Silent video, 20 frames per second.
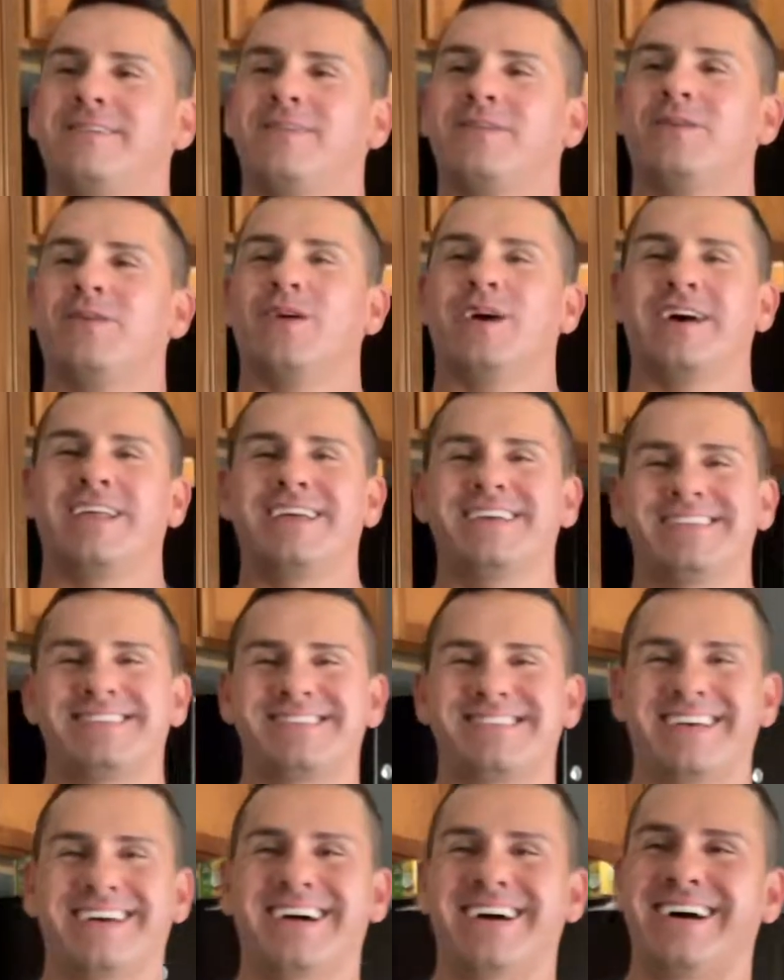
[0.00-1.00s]
What
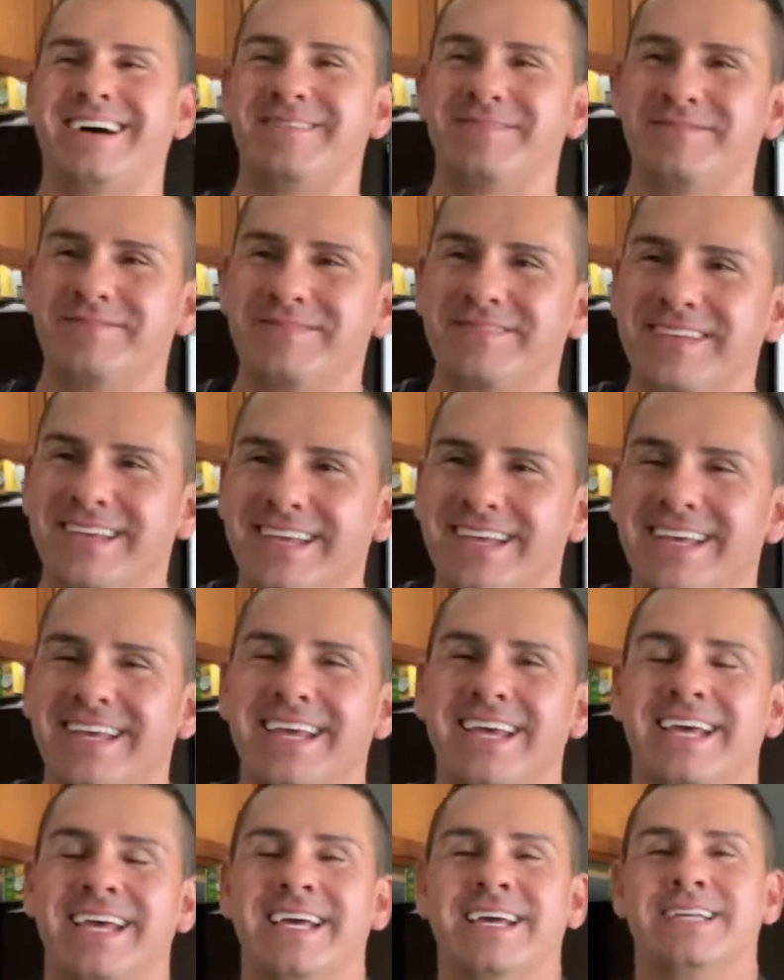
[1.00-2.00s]
is up?
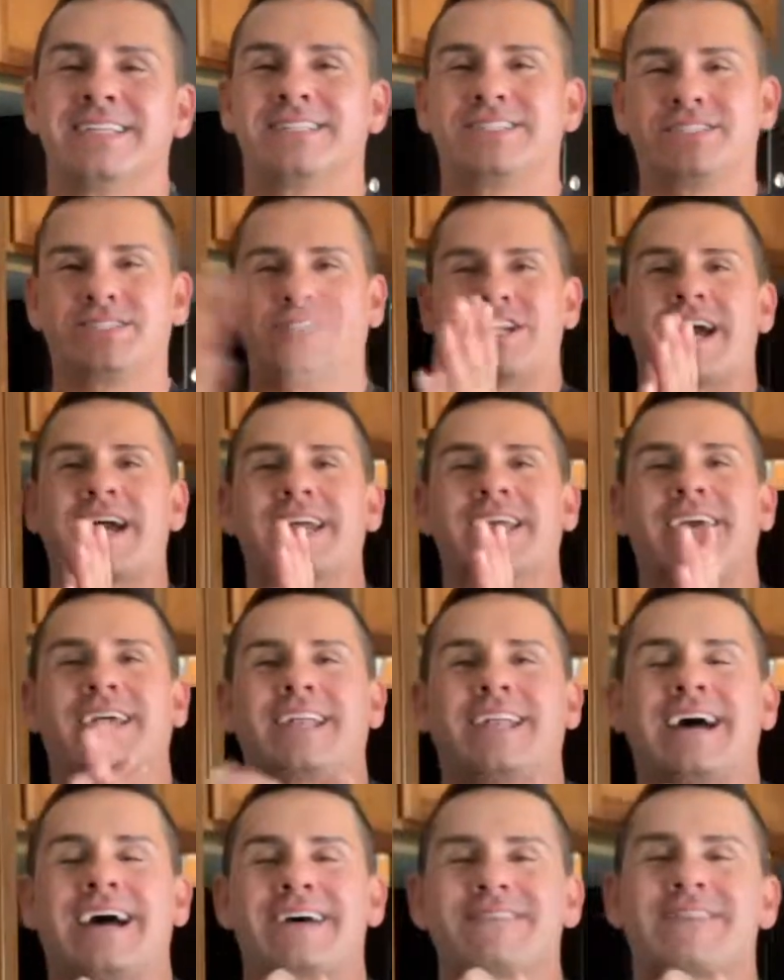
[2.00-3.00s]
Check
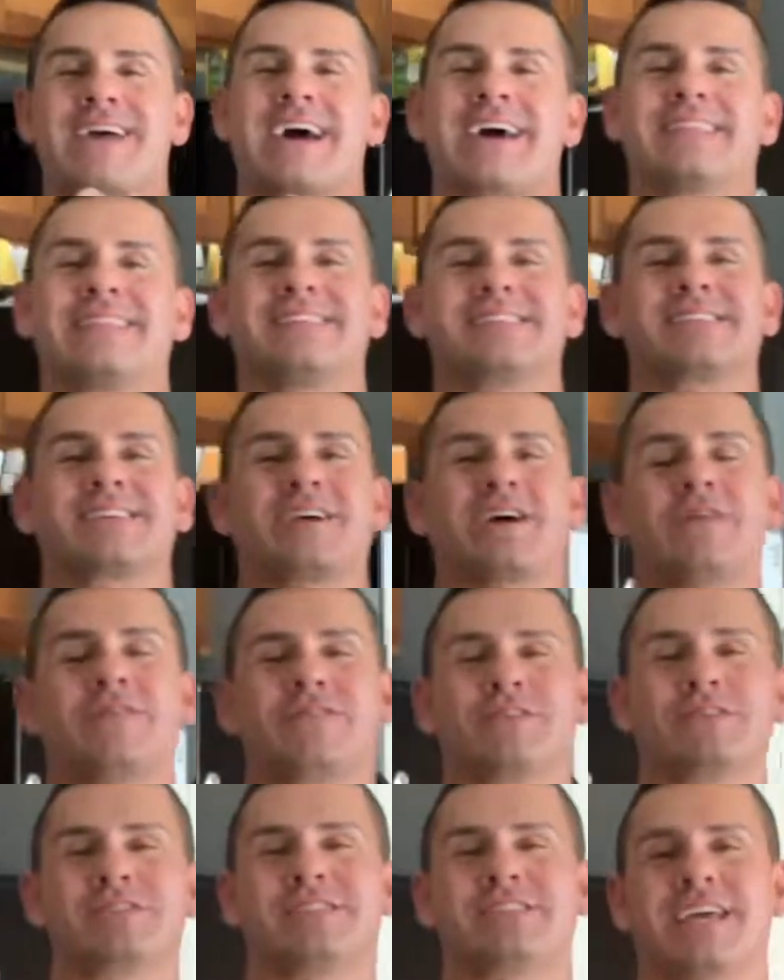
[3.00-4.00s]
it. I've had this
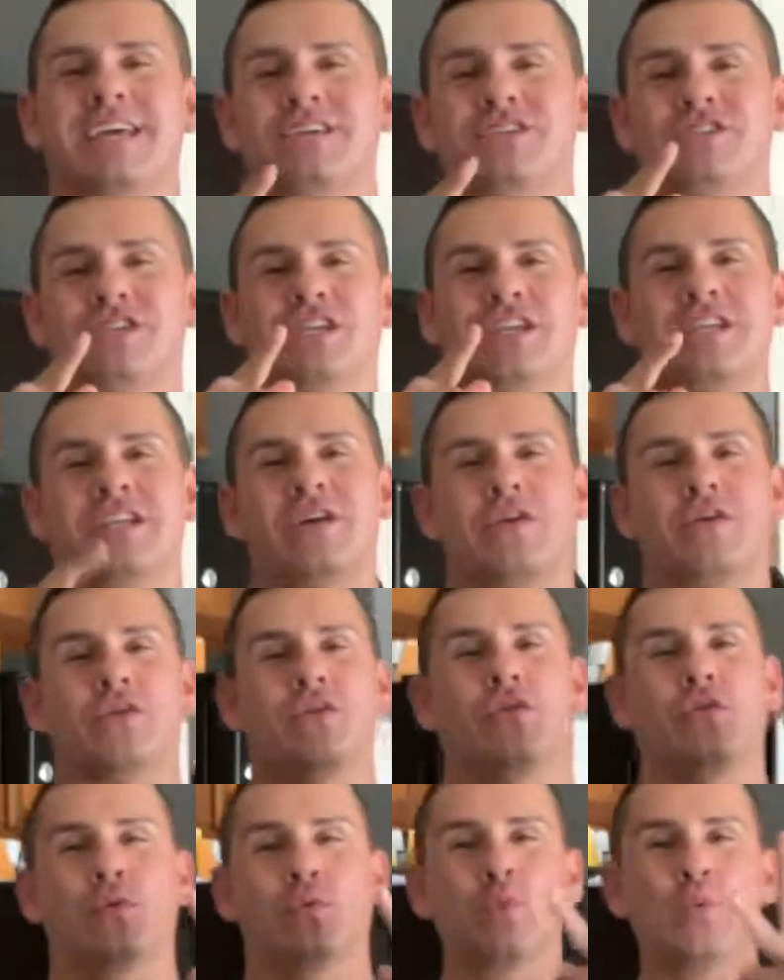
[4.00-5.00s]
conversation
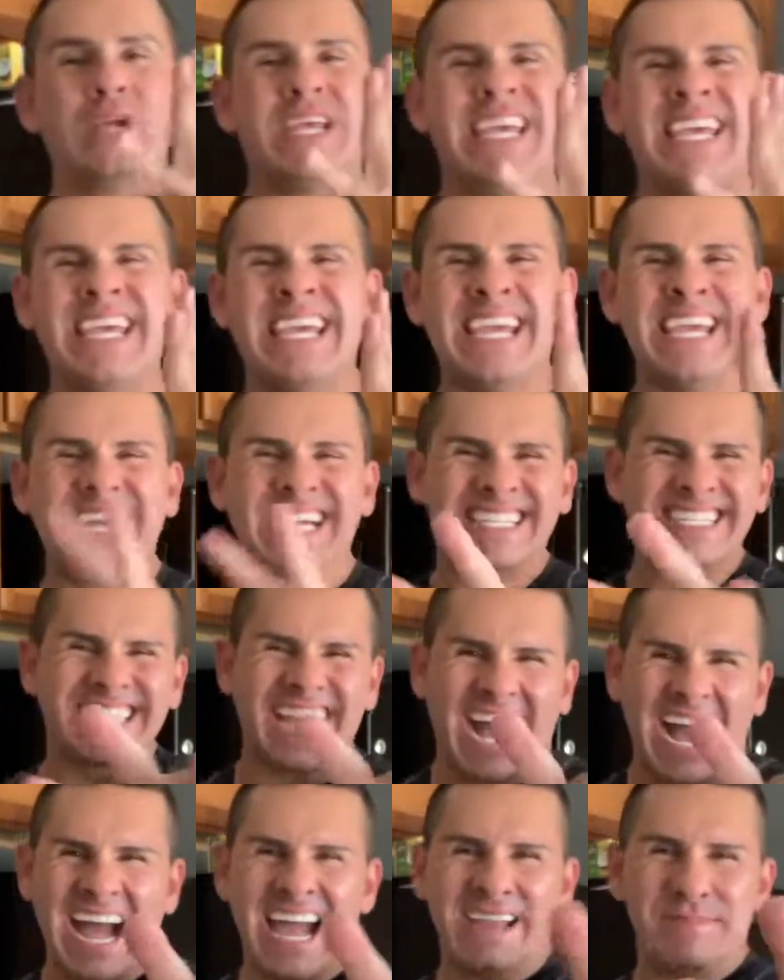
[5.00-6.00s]
3
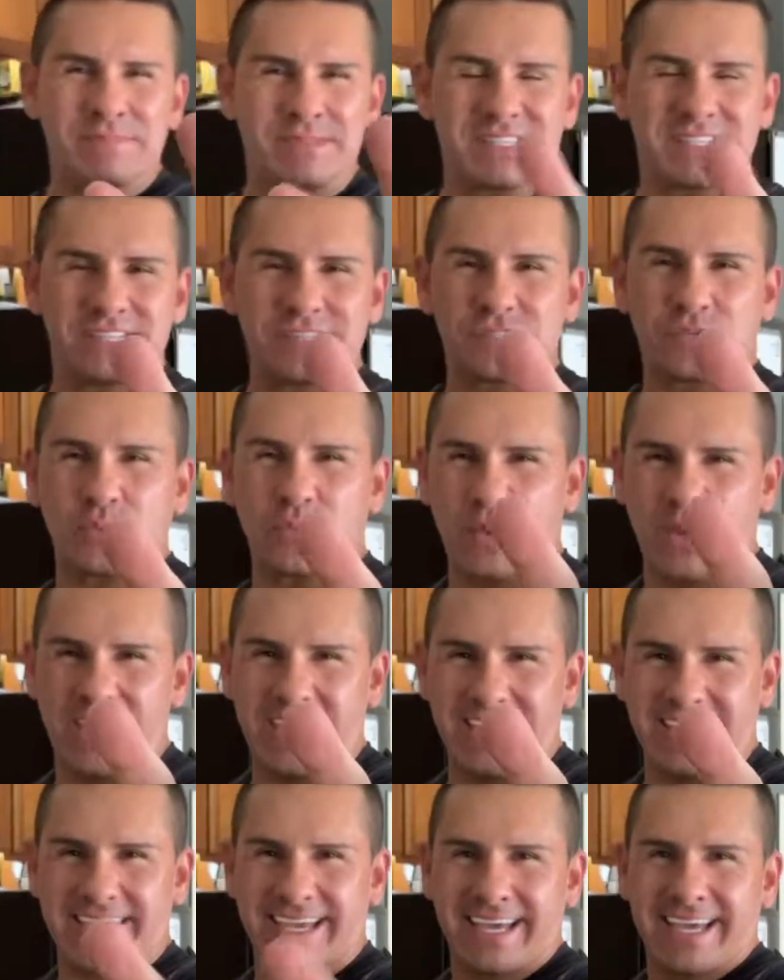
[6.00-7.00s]
times this
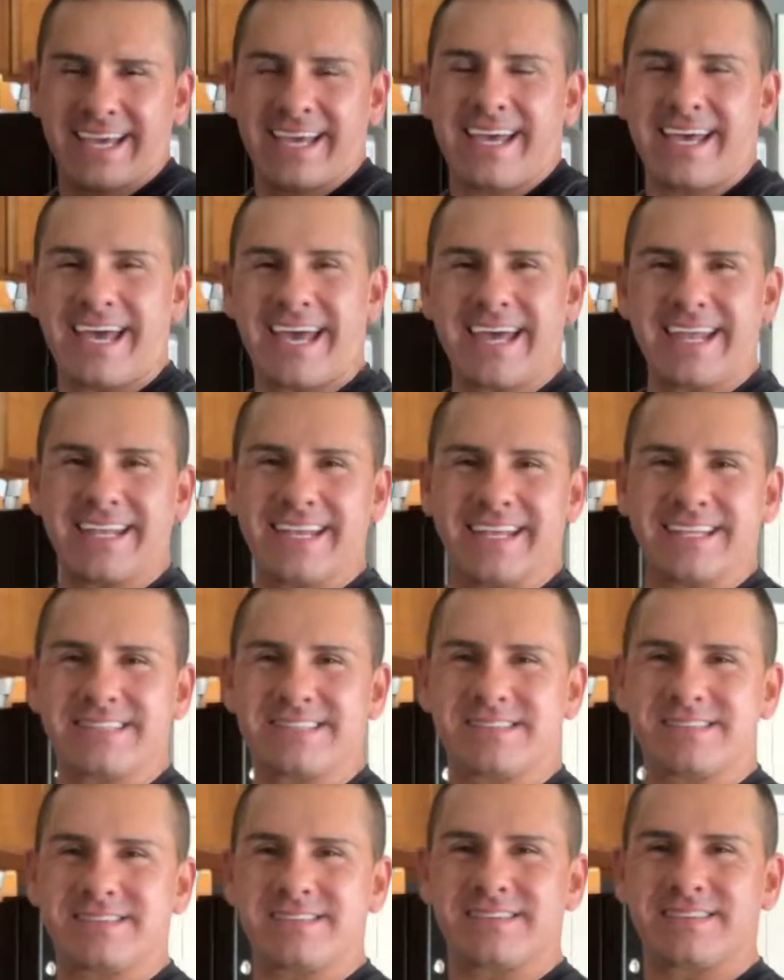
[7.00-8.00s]
week, and
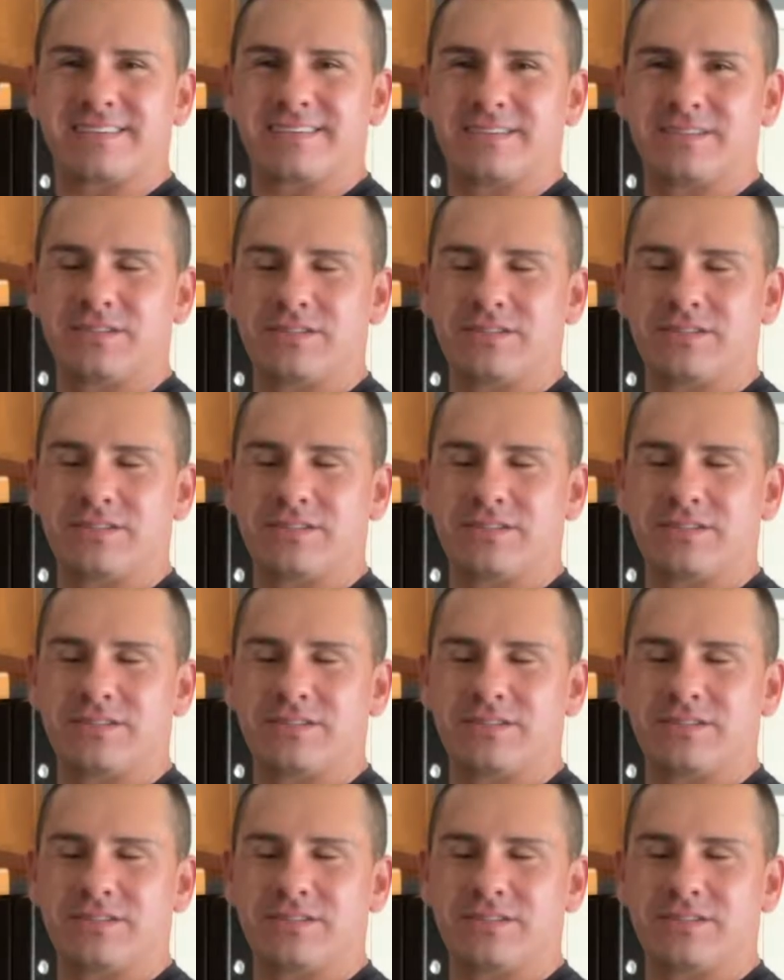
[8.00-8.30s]
it's